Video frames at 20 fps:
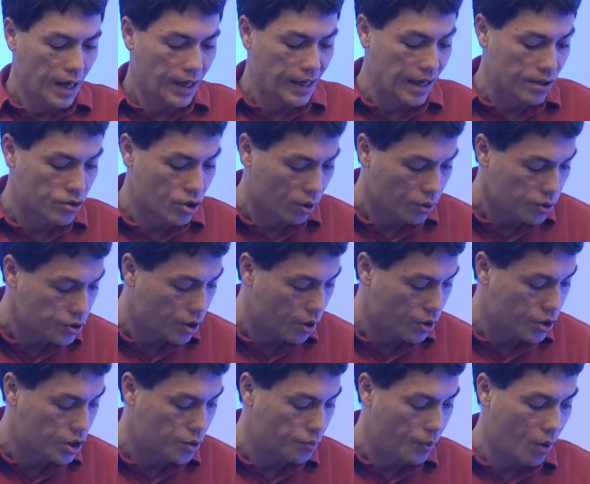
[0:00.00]
He has
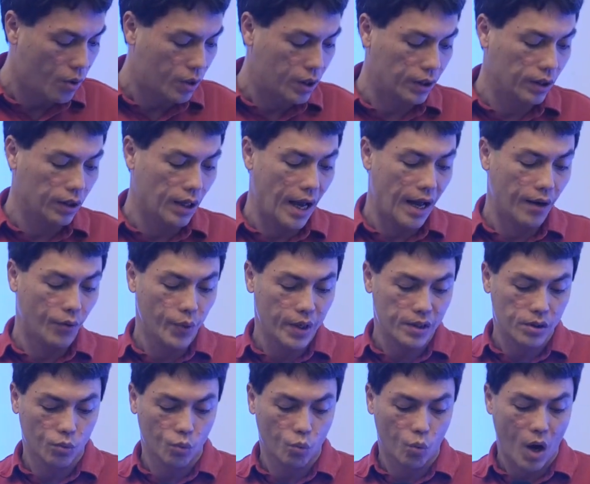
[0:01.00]
also spoken and
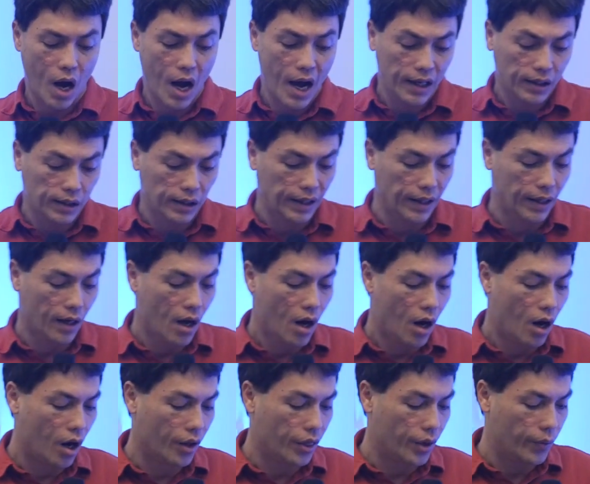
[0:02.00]
written widely
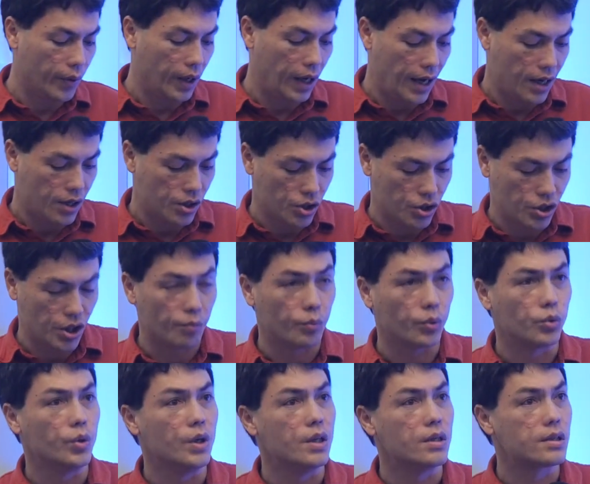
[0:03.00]
on the relationship
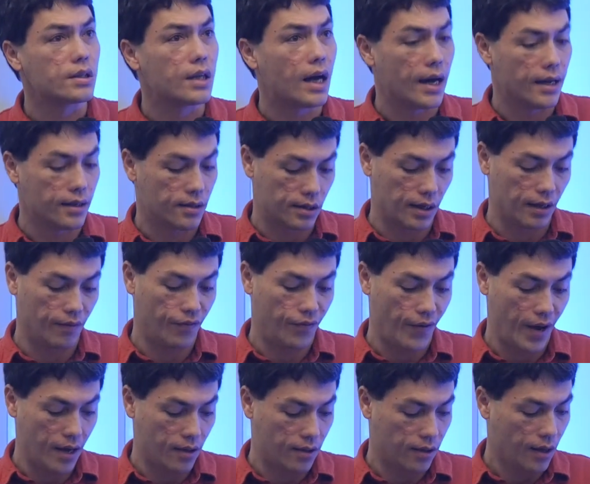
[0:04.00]
between science and
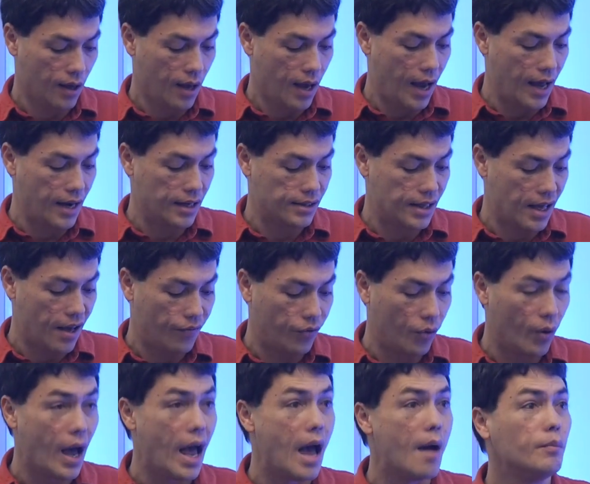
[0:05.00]
faith, and is
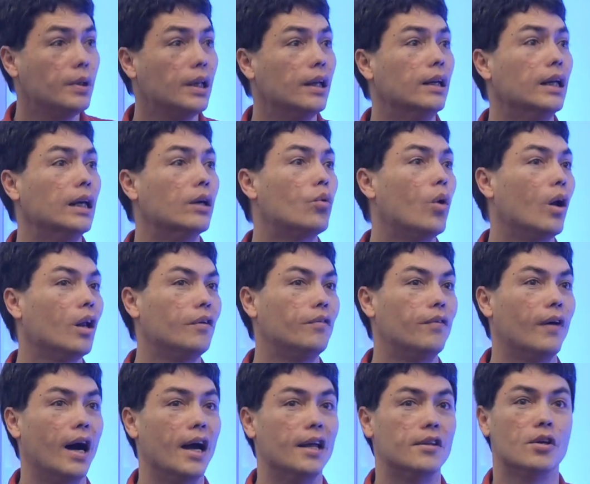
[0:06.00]
therefore eminently
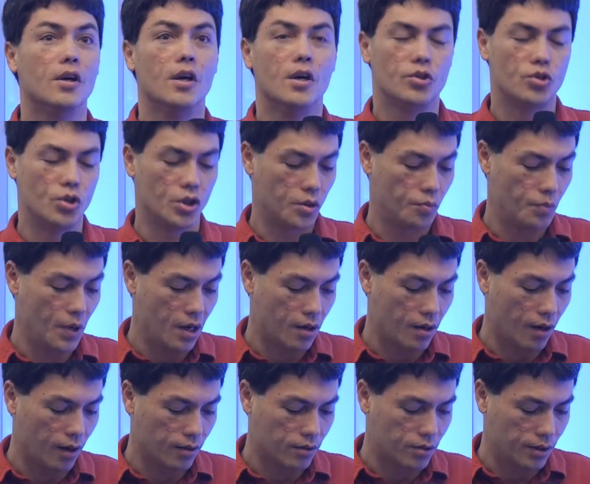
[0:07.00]
qualified to speak
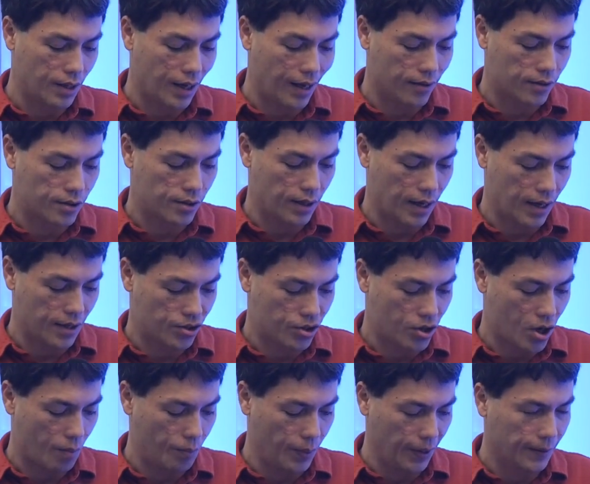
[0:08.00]
on tonight's
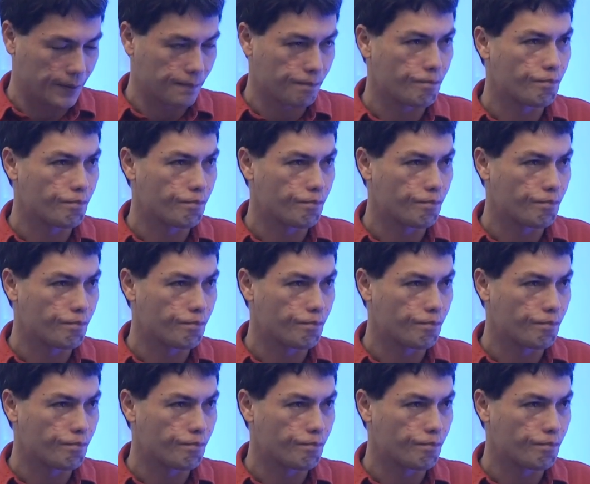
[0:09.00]
topic.